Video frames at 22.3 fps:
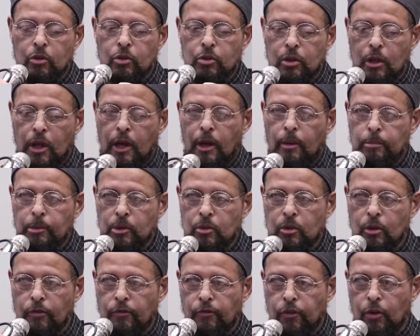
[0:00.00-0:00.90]

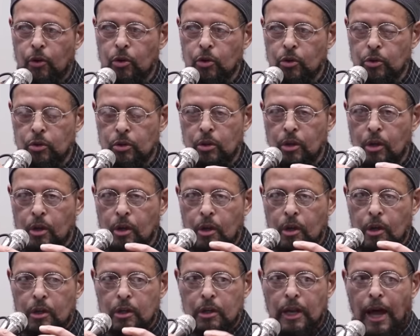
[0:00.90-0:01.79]
Islam is the first
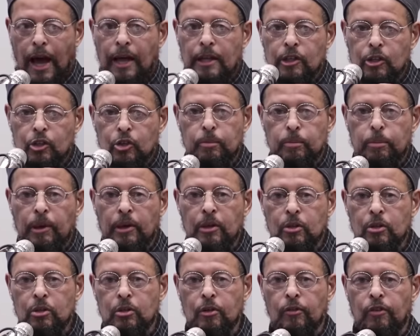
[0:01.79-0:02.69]

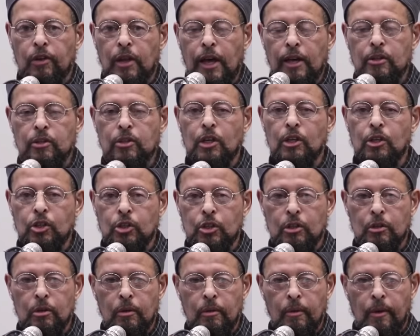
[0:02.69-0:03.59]
knowledge-based
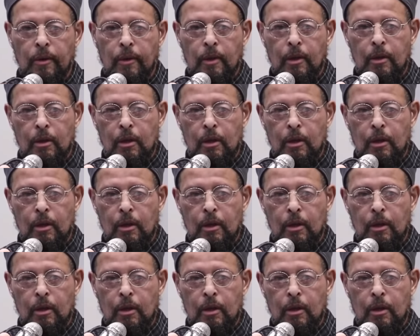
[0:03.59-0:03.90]
civilization.